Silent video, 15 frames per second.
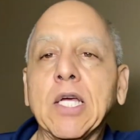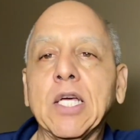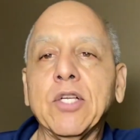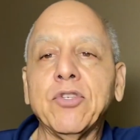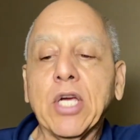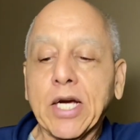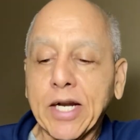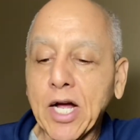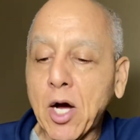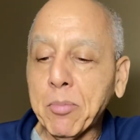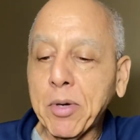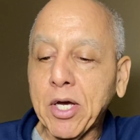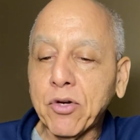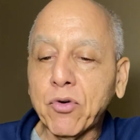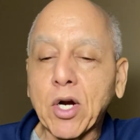Check it out,
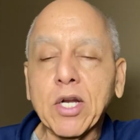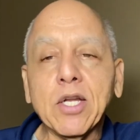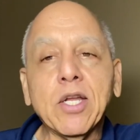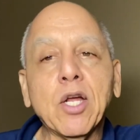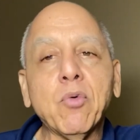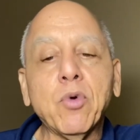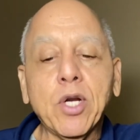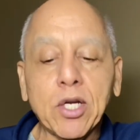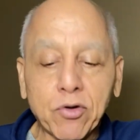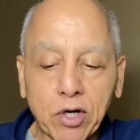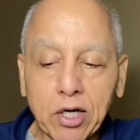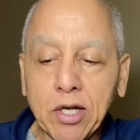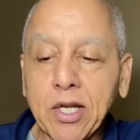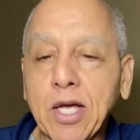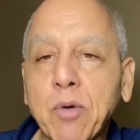man. Try the Ned Rig. Try
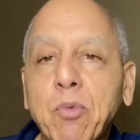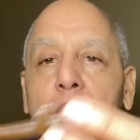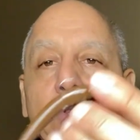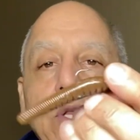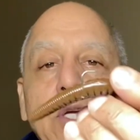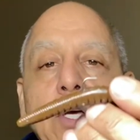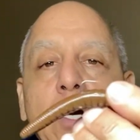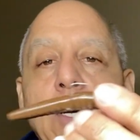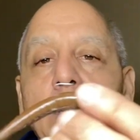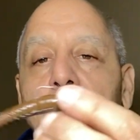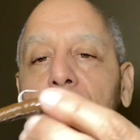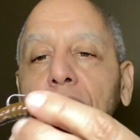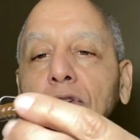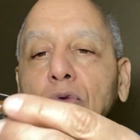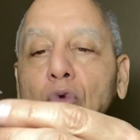the Ned with the
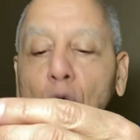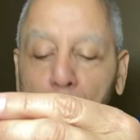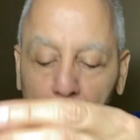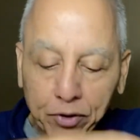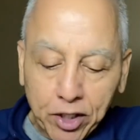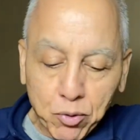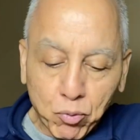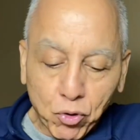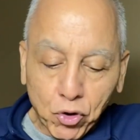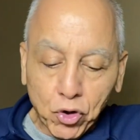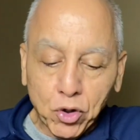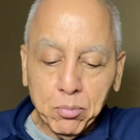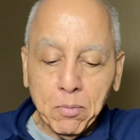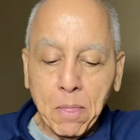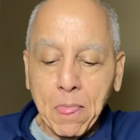this is a Robo Ned
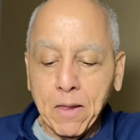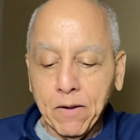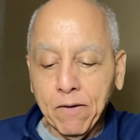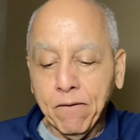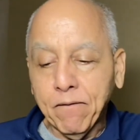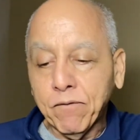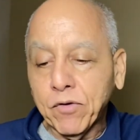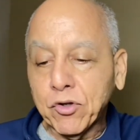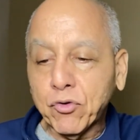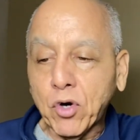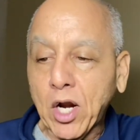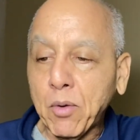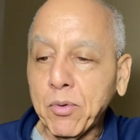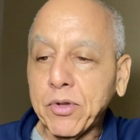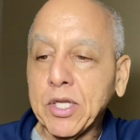worm. Try
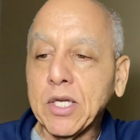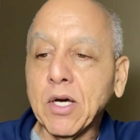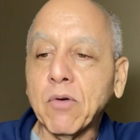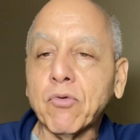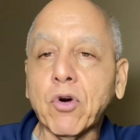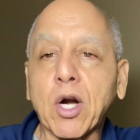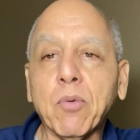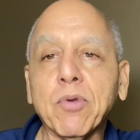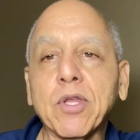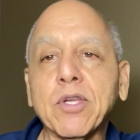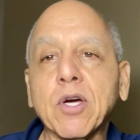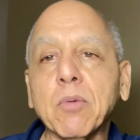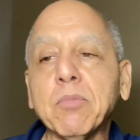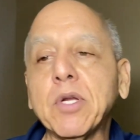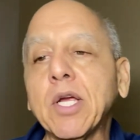it with the
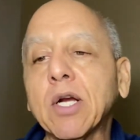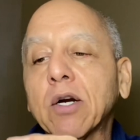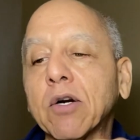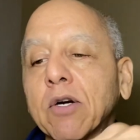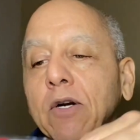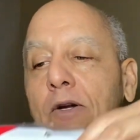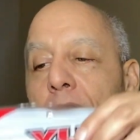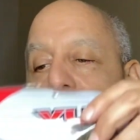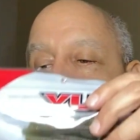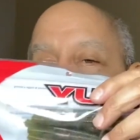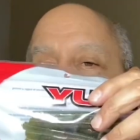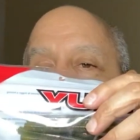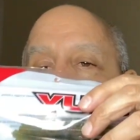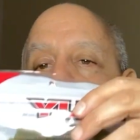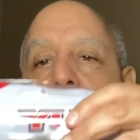yum dinger right
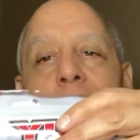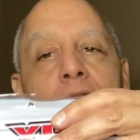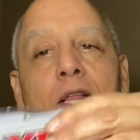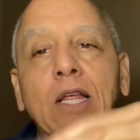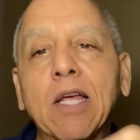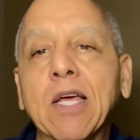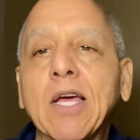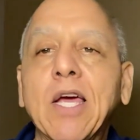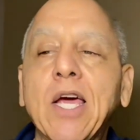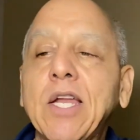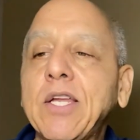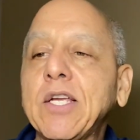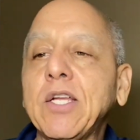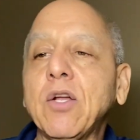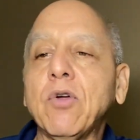here.
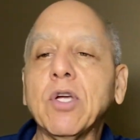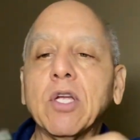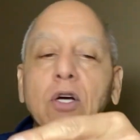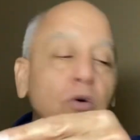And you know, you could go